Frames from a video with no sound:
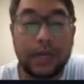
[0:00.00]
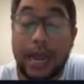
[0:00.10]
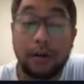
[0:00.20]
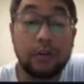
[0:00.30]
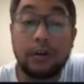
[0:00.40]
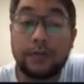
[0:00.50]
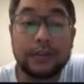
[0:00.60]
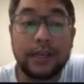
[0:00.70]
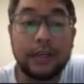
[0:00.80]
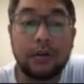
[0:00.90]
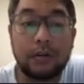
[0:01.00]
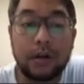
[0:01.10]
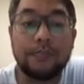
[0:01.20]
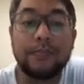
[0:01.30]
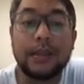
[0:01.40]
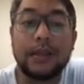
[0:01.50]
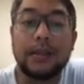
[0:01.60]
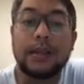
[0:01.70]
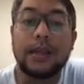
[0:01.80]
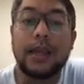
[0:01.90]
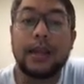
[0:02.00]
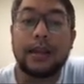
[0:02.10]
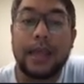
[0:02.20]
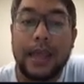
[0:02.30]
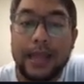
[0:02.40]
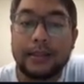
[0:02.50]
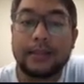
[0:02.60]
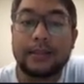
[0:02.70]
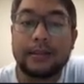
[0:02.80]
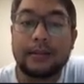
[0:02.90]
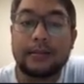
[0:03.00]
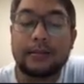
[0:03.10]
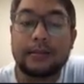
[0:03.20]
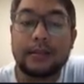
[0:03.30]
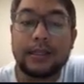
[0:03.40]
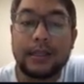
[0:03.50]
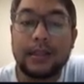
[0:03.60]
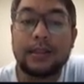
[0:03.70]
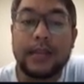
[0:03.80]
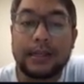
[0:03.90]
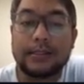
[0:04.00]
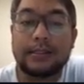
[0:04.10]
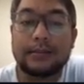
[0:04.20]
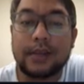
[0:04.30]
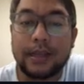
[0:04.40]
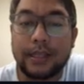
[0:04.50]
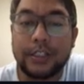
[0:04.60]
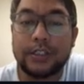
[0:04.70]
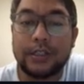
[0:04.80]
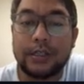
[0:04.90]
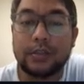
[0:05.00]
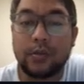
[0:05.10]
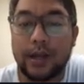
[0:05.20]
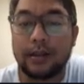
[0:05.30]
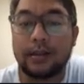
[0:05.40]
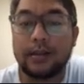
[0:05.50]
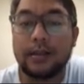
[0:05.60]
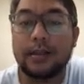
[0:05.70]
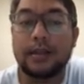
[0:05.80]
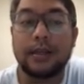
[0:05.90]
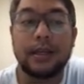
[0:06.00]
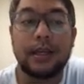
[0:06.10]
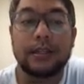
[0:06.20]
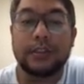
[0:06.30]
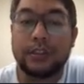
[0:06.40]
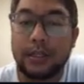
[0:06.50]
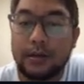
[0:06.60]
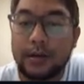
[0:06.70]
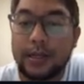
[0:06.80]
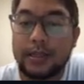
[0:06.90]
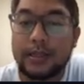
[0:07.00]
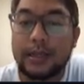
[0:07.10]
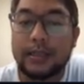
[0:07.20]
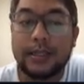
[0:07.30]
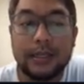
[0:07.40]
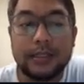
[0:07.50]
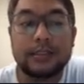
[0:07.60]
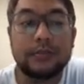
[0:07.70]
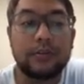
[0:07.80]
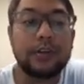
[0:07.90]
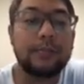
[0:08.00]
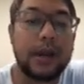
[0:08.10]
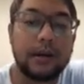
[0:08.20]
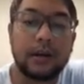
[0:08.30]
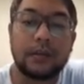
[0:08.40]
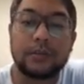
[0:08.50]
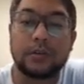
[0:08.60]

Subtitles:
I don't know if it's any or not, and add in-text citation as well, and then generate at least 3 paragraphs.